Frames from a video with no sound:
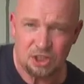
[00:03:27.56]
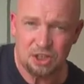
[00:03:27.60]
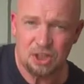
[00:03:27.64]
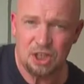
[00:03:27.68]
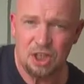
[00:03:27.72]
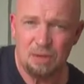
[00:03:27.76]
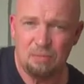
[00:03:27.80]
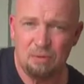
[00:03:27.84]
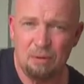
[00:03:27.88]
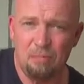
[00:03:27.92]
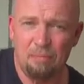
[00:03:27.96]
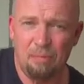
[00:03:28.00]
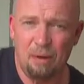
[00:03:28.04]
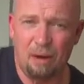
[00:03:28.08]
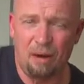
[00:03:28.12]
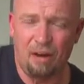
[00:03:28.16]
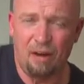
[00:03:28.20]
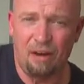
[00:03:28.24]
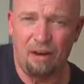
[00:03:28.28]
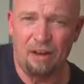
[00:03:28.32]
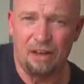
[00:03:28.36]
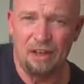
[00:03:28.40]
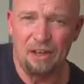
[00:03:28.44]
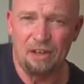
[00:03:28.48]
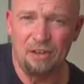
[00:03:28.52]
a cheaper
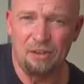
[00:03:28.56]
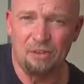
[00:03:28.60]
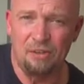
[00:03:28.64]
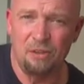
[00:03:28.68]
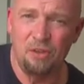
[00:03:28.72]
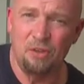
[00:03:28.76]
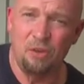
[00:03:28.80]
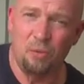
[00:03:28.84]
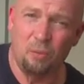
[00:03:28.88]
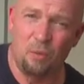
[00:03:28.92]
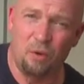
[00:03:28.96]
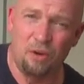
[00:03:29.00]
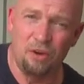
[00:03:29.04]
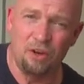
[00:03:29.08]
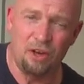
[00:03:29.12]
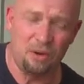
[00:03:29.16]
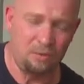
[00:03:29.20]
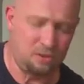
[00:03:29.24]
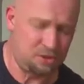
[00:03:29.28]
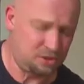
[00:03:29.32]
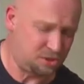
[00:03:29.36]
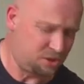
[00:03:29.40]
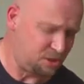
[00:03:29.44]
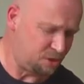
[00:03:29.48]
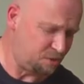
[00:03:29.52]
buy than the one I
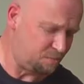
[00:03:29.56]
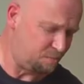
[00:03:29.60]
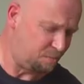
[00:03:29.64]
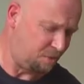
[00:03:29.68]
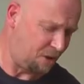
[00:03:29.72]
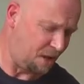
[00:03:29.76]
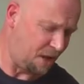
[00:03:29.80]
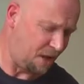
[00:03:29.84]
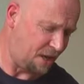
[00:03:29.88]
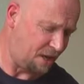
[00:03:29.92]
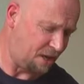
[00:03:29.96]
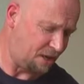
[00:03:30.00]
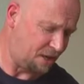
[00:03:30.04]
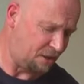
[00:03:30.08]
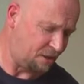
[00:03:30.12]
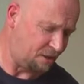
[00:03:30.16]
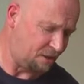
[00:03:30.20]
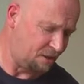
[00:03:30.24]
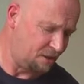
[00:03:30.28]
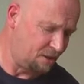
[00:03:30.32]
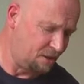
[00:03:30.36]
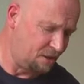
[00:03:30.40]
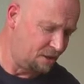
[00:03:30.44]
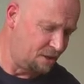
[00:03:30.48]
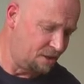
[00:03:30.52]
was just playing.
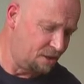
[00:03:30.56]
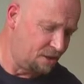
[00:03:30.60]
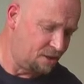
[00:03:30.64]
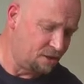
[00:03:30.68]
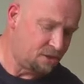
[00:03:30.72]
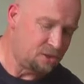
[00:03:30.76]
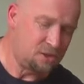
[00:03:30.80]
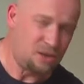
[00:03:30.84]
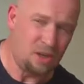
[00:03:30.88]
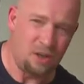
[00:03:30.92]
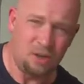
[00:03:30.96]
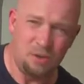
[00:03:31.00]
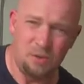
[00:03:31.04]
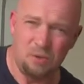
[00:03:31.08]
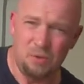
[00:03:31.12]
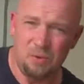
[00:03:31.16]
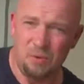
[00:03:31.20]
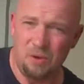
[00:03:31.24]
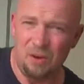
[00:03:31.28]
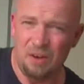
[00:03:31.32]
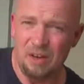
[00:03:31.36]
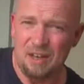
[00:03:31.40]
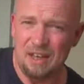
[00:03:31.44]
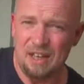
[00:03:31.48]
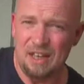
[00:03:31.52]
So
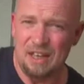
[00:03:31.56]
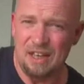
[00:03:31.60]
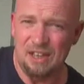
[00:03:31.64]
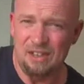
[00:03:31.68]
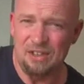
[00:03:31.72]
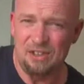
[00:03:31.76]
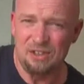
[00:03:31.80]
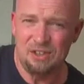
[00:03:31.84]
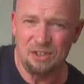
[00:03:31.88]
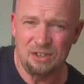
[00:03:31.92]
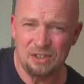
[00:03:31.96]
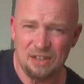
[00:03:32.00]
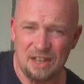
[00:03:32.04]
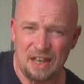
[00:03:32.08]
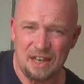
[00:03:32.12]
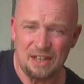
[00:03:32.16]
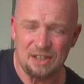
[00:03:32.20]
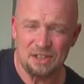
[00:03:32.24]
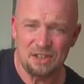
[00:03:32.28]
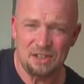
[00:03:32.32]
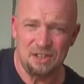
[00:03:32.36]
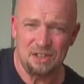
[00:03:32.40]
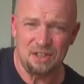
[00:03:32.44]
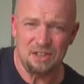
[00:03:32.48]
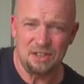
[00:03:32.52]
it does
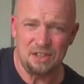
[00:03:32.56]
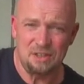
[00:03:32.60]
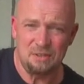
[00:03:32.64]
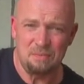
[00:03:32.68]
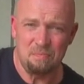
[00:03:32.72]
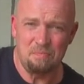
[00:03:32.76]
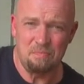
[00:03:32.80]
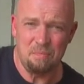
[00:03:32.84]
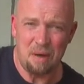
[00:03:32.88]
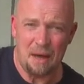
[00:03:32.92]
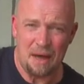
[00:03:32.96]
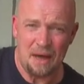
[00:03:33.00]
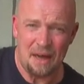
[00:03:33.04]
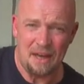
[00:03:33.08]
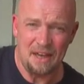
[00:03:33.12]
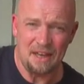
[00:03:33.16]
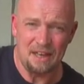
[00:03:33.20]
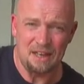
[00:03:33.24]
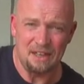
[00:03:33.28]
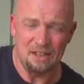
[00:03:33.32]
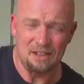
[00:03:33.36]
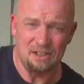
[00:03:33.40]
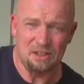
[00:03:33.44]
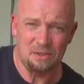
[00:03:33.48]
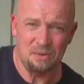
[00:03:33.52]
actually
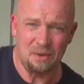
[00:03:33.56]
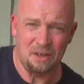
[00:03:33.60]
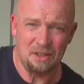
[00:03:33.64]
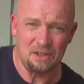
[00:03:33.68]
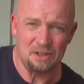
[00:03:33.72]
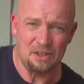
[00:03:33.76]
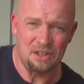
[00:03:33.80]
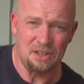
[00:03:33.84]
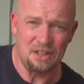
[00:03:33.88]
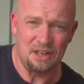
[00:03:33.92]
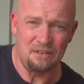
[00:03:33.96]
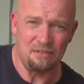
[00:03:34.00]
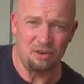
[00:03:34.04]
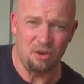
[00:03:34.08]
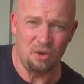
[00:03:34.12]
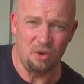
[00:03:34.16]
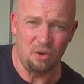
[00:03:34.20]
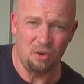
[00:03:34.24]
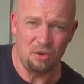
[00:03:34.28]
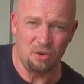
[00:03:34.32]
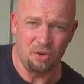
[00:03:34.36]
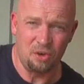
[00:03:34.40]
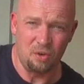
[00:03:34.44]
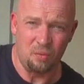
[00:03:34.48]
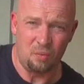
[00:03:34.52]
pay to actually have a
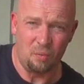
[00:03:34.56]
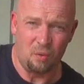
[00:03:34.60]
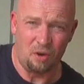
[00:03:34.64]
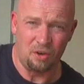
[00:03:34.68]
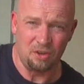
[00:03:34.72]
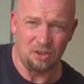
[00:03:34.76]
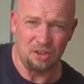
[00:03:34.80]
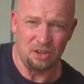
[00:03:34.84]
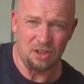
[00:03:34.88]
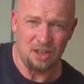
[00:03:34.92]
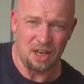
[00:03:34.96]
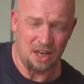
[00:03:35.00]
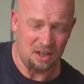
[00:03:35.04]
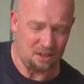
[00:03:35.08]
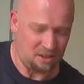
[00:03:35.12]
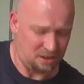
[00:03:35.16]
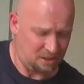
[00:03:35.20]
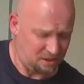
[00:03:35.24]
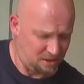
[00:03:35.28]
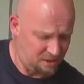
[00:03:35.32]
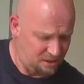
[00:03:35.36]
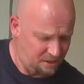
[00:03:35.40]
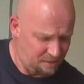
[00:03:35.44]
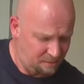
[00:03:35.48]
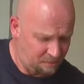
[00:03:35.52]
look at what you're getting.
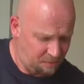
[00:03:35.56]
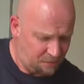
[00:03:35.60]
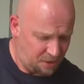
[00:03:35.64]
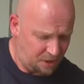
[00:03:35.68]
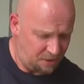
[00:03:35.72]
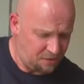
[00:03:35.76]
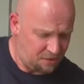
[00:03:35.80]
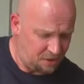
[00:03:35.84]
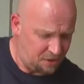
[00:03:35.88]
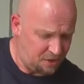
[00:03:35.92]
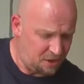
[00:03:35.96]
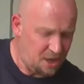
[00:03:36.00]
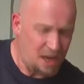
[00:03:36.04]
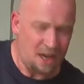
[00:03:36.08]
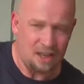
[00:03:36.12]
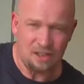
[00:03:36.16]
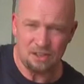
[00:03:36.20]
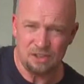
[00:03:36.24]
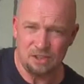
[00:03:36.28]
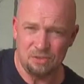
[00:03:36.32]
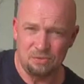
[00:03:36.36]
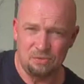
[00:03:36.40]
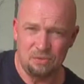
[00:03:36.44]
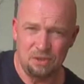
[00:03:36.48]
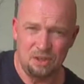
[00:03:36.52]
And the
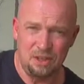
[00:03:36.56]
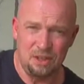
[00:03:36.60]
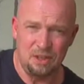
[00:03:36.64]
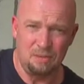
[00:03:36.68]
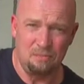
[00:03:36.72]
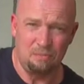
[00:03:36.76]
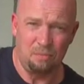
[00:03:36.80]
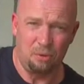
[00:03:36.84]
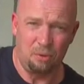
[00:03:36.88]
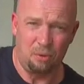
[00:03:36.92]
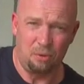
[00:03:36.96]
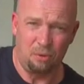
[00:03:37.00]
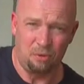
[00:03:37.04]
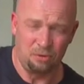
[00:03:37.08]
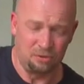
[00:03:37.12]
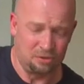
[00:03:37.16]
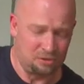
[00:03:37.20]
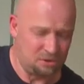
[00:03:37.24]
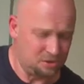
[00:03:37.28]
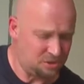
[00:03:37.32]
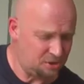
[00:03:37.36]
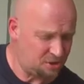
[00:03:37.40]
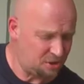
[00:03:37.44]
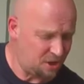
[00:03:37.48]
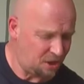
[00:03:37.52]
necks are really
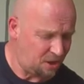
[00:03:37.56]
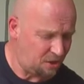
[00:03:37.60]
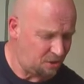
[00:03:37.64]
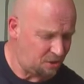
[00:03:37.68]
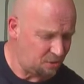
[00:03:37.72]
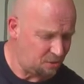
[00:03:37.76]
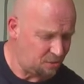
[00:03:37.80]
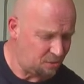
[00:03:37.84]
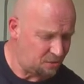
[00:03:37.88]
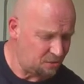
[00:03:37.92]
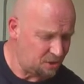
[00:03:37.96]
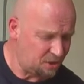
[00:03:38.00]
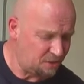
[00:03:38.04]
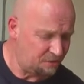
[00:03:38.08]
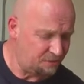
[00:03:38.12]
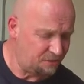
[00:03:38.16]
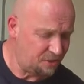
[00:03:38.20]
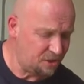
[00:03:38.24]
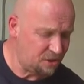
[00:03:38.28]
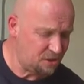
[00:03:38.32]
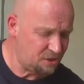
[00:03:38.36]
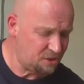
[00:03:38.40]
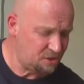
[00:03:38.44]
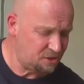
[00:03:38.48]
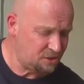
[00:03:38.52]
important, so your
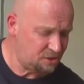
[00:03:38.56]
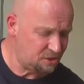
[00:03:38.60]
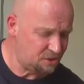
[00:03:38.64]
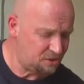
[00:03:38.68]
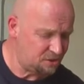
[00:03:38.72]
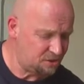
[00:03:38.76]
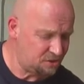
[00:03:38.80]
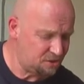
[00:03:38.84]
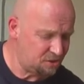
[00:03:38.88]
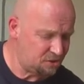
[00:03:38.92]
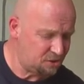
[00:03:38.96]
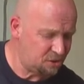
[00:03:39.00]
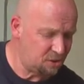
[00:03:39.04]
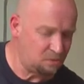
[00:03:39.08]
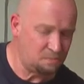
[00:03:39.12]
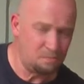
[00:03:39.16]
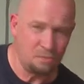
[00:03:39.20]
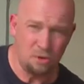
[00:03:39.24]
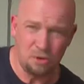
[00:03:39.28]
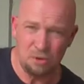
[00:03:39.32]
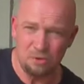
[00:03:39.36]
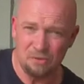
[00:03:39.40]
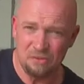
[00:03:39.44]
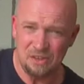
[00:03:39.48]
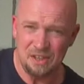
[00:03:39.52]
fingers should
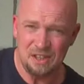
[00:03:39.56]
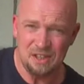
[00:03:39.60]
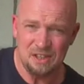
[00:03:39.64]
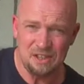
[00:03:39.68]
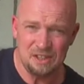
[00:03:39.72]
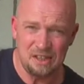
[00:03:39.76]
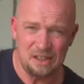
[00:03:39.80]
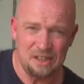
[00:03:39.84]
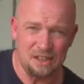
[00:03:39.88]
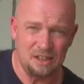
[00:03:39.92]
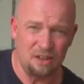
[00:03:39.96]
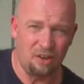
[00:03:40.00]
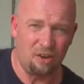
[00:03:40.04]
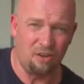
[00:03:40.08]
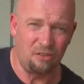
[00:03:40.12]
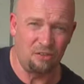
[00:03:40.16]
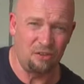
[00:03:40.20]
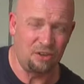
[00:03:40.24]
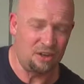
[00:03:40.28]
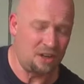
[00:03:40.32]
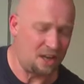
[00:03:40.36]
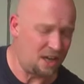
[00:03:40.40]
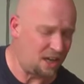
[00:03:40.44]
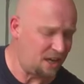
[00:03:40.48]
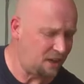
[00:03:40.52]
move easily on
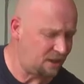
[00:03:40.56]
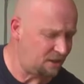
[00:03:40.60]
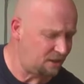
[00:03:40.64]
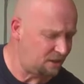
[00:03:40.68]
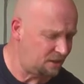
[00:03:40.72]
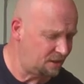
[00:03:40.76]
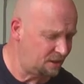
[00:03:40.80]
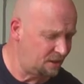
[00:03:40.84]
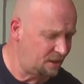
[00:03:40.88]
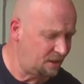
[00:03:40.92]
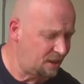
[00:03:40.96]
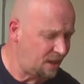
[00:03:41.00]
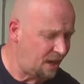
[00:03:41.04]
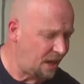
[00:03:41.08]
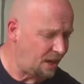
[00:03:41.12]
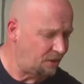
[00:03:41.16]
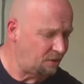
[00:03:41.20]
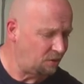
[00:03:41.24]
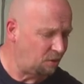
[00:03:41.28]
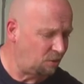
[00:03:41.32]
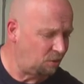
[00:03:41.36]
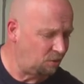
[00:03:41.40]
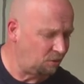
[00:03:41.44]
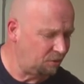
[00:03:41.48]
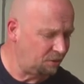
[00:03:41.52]
the neck, and
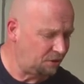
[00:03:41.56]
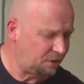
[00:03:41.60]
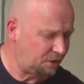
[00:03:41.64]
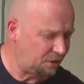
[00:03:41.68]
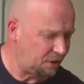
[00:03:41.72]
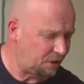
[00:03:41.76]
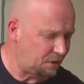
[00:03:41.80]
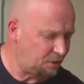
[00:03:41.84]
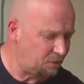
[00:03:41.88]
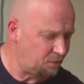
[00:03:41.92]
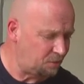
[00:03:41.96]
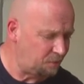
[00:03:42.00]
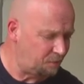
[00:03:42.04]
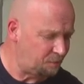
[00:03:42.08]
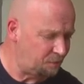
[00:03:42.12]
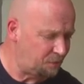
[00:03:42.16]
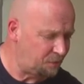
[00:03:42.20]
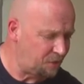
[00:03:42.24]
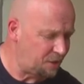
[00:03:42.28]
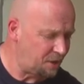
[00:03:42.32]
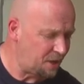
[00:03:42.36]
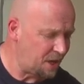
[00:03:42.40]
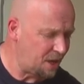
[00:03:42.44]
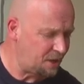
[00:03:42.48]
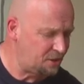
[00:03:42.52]
also
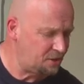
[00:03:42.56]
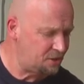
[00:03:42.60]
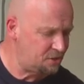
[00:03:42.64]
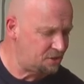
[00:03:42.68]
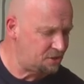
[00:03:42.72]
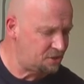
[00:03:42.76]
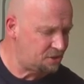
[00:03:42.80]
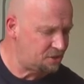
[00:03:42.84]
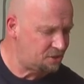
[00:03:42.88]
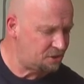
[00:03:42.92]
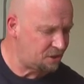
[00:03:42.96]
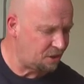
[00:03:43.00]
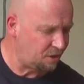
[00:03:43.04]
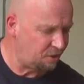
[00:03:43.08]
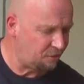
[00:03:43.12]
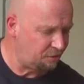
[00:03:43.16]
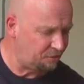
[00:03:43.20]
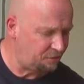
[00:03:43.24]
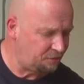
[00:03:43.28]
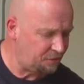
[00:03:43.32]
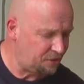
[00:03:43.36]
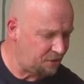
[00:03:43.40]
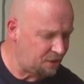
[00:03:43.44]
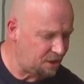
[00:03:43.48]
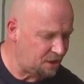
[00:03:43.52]
the ends
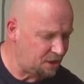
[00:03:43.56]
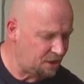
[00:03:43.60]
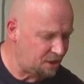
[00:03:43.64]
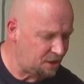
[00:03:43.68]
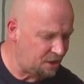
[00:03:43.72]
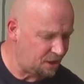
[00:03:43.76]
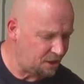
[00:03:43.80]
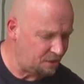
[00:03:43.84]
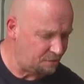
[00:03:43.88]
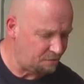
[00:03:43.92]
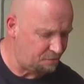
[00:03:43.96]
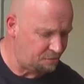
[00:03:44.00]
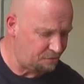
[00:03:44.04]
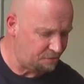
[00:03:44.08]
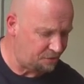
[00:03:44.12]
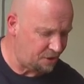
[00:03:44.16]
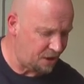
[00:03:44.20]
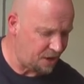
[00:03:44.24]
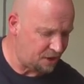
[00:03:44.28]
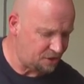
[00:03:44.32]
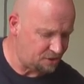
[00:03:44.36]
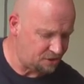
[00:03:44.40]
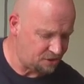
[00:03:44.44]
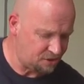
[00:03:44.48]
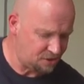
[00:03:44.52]
of the
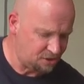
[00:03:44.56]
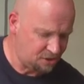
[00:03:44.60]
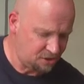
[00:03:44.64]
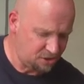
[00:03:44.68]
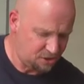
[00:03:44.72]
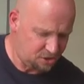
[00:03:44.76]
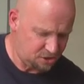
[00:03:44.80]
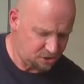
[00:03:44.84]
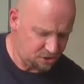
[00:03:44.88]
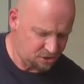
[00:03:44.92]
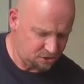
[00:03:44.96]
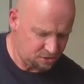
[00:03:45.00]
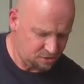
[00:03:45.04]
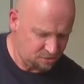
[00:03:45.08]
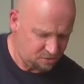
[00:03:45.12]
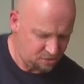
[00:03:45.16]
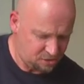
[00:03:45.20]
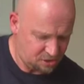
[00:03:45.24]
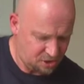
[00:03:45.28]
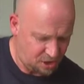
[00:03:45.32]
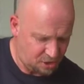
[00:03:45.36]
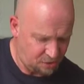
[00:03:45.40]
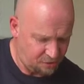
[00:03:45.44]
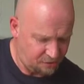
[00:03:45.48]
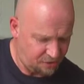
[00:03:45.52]
frets
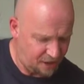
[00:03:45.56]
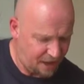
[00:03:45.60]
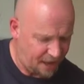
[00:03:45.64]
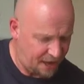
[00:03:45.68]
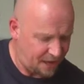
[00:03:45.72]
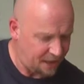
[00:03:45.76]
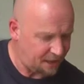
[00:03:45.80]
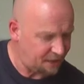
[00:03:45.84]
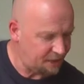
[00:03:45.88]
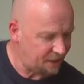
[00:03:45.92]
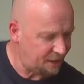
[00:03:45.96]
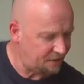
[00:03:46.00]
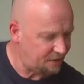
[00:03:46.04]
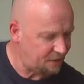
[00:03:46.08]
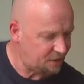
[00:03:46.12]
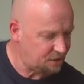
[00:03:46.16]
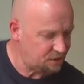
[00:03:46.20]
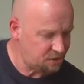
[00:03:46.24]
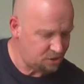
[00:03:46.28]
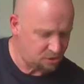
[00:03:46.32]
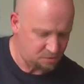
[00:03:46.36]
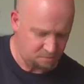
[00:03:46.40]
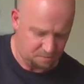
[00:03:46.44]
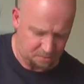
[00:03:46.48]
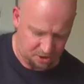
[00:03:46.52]
shouldn't overhang and they
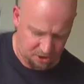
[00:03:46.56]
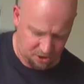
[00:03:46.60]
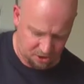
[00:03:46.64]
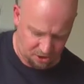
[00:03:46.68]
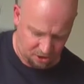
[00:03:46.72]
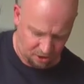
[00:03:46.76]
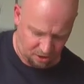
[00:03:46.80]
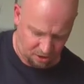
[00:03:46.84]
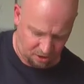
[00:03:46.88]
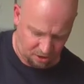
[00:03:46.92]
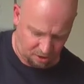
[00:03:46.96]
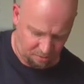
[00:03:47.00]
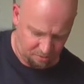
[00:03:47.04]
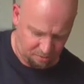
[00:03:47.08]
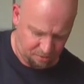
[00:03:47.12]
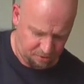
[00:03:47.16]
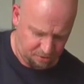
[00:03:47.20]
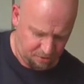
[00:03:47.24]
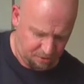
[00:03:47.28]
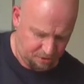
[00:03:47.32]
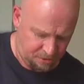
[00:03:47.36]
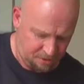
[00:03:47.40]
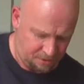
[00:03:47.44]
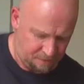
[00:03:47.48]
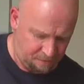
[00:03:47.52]
shouldn't be sharp.
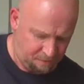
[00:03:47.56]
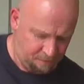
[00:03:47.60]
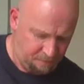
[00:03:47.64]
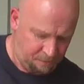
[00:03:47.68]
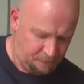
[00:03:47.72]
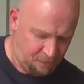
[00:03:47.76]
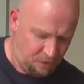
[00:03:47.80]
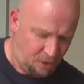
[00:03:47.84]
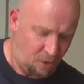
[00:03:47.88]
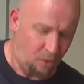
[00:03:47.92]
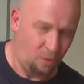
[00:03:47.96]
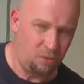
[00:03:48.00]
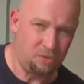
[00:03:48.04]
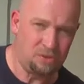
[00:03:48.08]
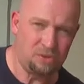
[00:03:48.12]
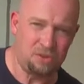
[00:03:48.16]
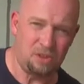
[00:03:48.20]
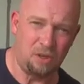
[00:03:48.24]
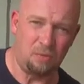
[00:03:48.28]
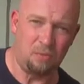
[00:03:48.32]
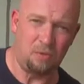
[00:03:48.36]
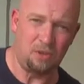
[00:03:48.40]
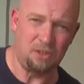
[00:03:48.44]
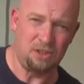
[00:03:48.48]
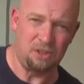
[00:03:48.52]

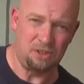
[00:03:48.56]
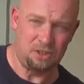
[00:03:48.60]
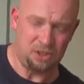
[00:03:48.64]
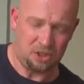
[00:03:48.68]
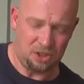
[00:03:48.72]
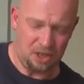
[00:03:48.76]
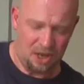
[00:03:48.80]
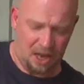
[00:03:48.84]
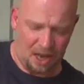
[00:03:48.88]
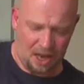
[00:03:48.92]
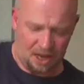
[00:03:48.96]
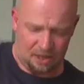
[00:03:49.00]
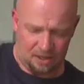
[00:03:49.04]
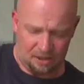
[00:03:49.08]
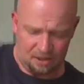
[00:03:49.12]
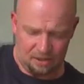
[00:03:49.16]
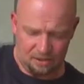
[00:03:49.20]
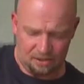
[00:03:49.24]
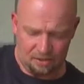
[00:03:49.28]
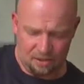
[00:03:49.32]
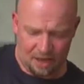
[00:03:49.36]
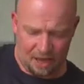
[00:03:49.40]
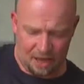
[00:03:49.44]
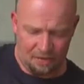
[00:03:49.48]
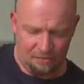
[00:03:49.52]
Also, when you check,
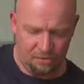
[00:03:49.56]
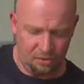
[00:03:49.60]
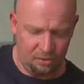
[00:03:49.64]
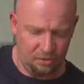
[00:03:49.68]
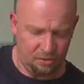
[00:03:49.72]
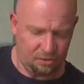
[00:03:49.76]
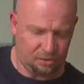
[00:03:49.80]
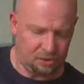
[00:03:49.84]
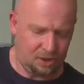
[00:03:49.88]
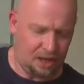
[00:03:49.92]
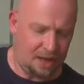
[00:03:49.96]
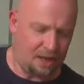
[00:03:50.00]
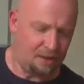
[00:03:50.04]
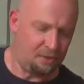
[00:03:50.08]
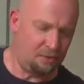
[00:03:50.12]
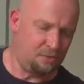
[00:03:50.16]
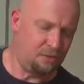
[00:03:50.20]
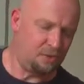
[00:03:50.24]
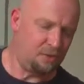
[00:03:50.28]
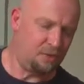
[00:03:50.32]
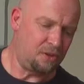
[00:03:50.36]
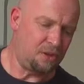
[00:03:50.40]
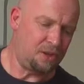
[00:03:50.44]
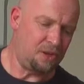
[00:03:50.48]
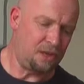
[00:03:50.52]
have a look
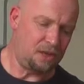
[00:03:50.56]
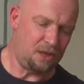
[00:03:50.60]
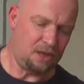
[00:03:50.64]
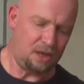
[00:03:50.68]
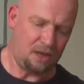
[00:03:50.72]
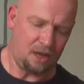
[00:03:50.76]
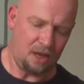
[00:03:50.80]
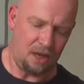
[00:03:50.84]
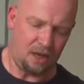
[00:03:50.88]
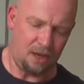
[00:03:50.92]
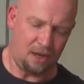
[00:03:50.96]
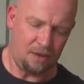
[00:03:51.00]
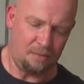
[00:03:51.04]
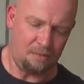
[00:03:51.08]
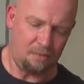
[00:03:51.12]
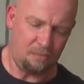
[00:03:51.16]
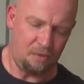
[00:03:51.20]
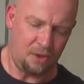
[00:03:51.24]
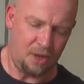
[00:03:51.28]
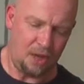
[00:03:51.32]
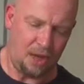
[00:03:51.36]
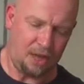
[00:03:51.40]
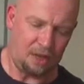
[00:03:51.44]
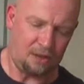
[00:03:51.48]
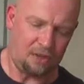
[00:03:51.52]
down the
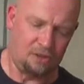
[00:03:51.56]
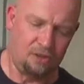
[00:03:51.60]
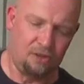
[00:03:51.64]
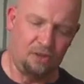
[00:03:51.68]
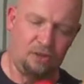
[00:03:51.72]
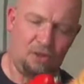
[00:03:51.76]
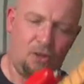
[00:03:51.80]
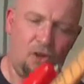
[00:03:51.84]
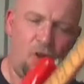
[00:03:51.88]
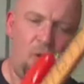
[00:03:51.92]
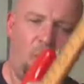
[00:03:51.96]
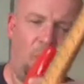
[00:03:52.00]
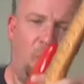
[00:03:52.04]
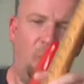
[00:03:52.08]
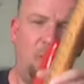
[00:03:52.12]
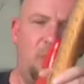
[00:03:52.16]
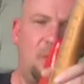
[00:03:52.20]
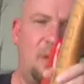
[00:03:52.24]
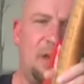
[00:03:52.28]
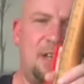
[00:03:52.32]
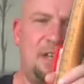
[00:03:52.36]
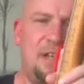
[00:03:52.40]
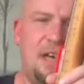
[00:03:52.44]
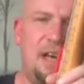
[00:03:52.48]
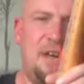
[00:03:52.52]
neck. All the
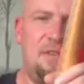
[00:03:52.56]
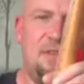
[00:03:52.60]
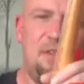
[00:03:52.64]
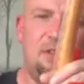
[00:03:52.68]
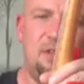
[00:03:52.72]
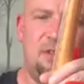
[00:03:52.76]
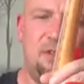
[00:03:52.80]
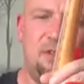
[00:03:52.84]
way down the